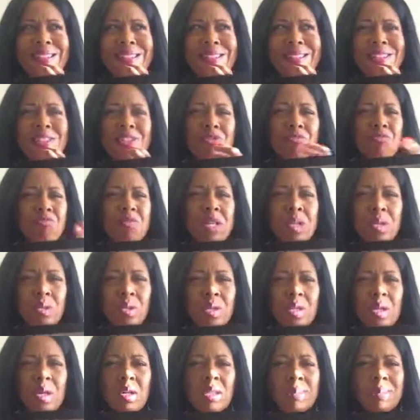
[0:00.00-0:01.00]
Is it
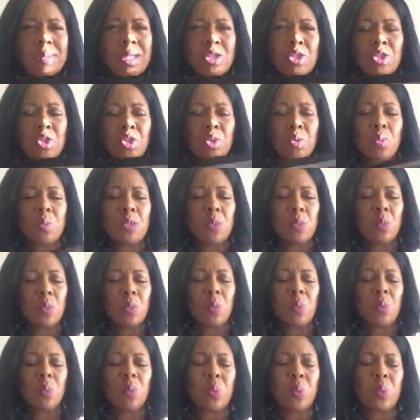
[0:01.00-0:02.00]
Rose Gold? I'm not sure
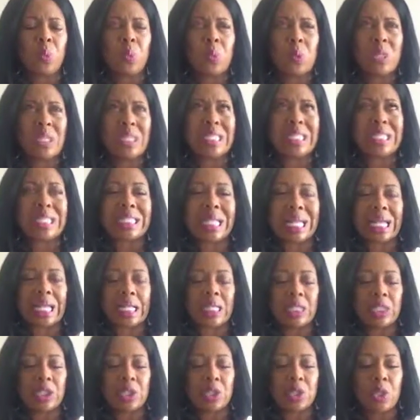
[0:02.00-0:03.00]
what
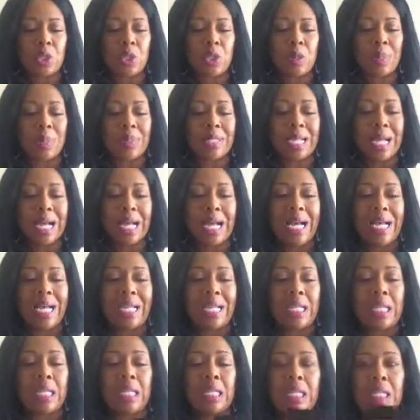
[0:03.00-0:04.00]
exactly it's called, but
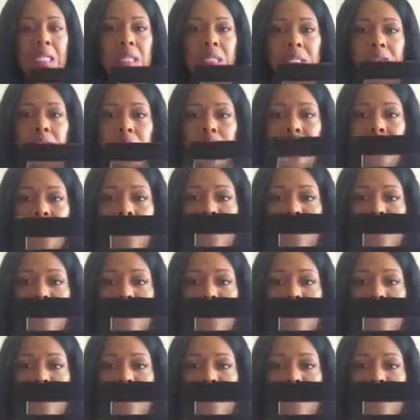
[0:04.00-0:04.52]
I just